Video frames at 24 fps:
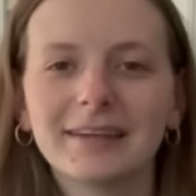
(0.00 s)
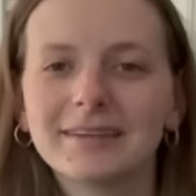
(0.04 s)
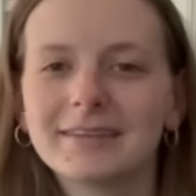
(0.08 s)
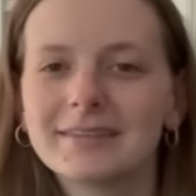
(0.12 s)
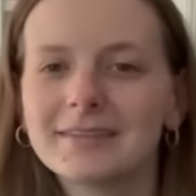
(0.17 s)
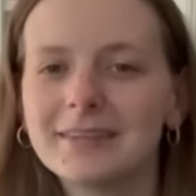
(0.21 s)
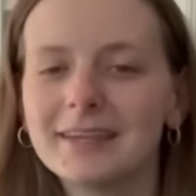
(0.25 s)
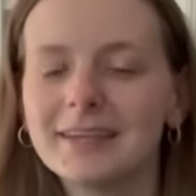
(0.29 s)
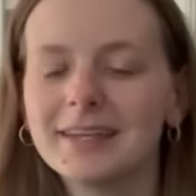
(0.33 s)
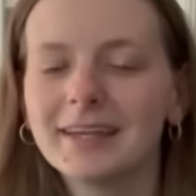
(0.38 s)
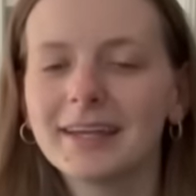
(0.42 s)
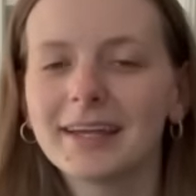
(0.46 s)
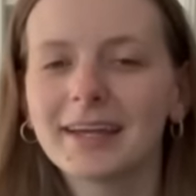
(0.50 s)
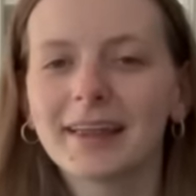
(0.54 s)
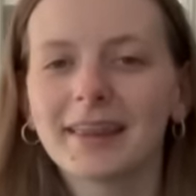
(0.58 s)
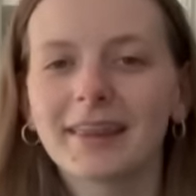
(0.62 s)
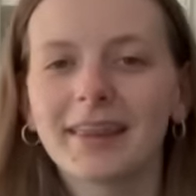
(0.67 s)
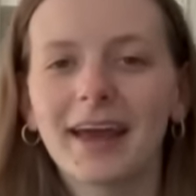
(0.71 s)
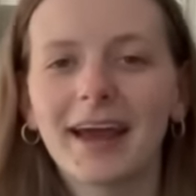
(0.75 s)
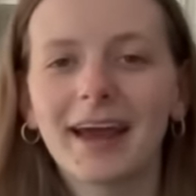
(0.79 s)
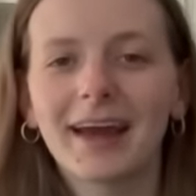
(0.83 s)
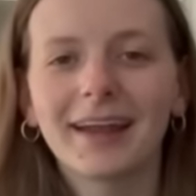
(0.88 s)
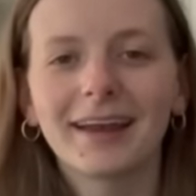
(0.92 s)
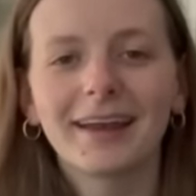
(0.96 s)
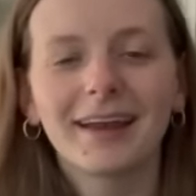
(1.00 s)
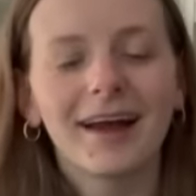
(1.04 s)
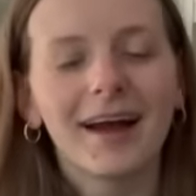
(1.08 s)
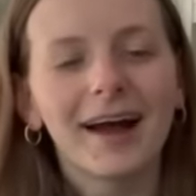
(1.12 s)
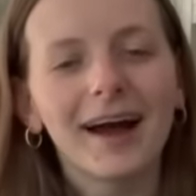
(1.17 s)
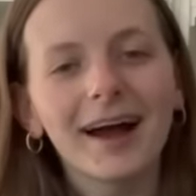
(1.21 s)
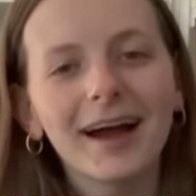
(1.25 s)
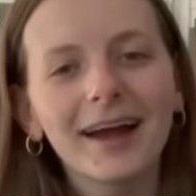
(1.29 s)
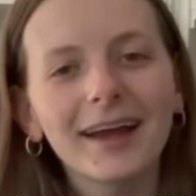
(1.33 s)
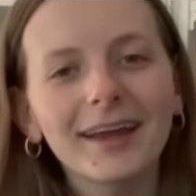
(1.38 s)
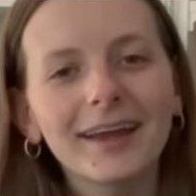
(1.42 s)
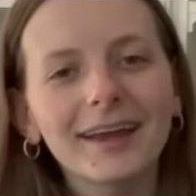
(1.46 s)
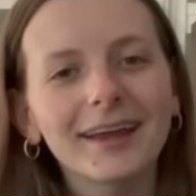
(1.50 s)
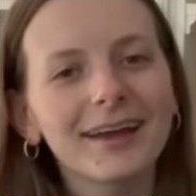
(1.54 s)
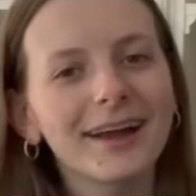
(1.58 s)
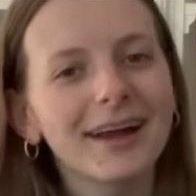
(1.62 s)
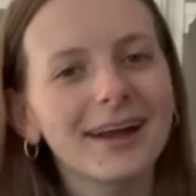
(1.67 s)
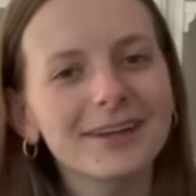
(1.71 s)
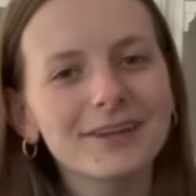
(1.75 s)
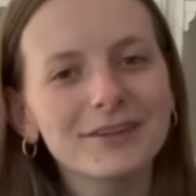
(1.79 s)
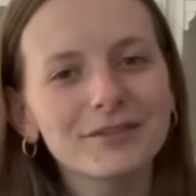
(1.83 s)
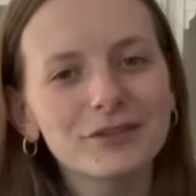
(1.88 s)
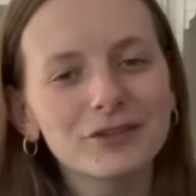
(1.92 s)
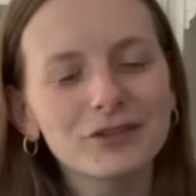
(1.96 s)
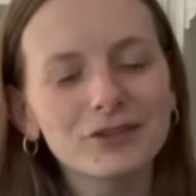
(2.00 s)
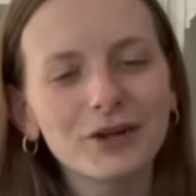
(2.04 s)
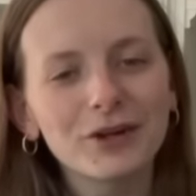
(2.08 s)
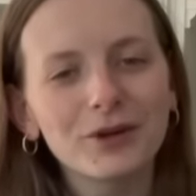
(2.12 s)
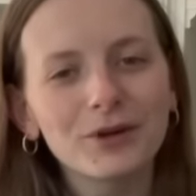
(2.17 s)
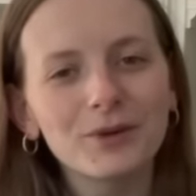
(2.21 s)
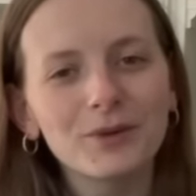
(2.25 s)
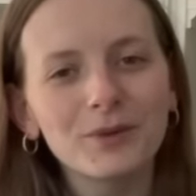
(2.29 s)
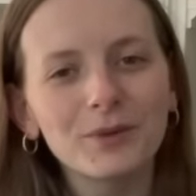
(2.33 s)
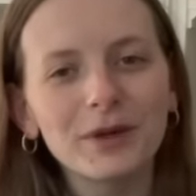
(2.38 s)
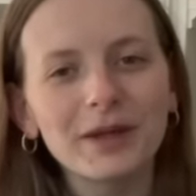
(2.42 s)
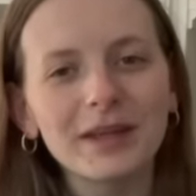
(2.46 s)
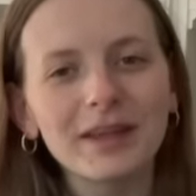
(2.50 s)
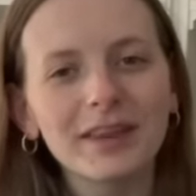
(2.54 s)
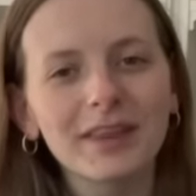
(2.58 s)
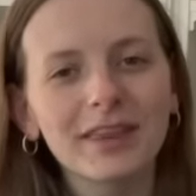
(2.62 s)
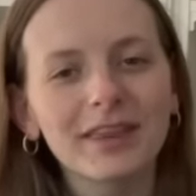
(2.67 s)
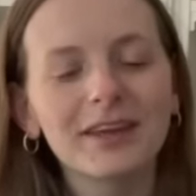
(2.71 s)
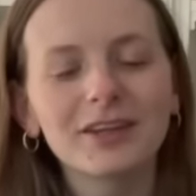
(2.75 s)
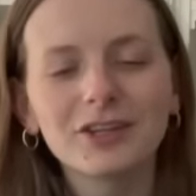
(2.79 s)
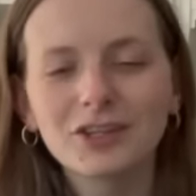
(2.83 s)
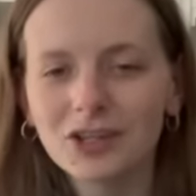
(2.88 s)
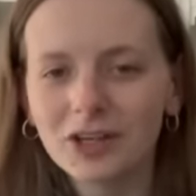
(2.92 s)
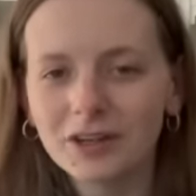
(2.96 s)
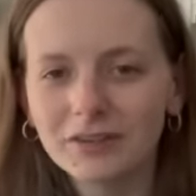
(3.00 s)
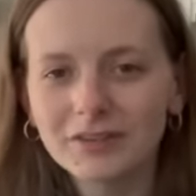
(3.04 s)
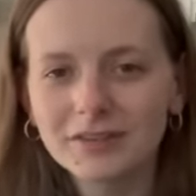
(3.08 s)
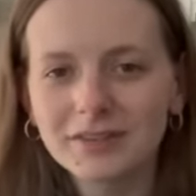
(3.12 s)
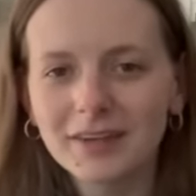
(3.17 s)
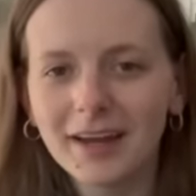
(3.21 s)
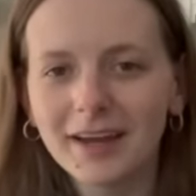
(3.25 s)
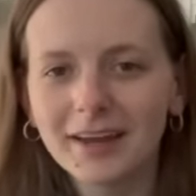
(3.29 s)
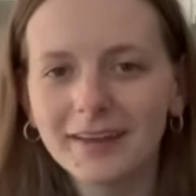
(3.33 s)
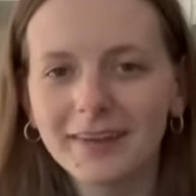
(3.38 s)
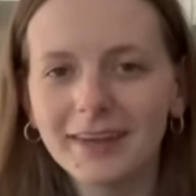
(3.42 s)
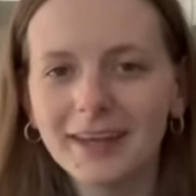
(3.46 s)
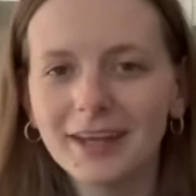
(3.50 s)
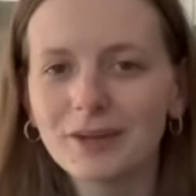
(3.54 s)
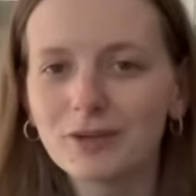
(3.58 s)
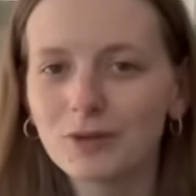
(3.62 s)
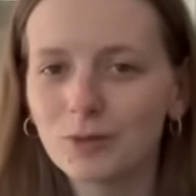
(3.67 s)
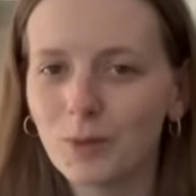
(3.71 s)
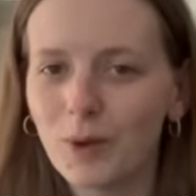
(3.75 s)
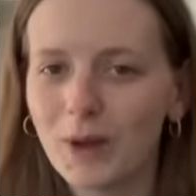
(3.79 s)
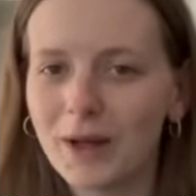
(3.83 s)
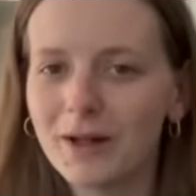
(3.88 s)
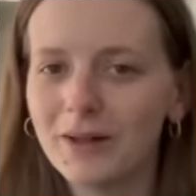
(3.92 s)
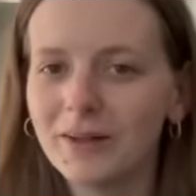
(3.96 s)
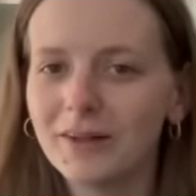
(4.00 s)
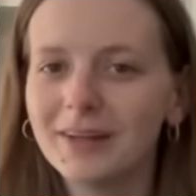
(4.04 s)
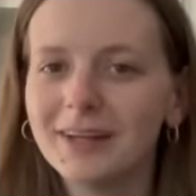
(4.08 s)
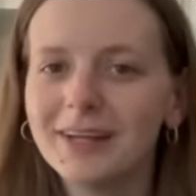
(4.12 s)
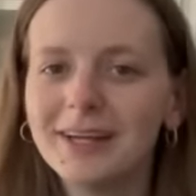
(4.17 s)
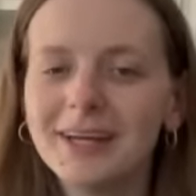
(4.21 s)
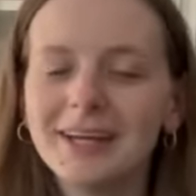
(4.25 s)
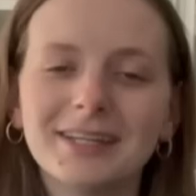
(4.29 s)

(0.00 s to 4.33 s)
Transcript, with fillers: seeing that I kind of struggle with shelf styling as well.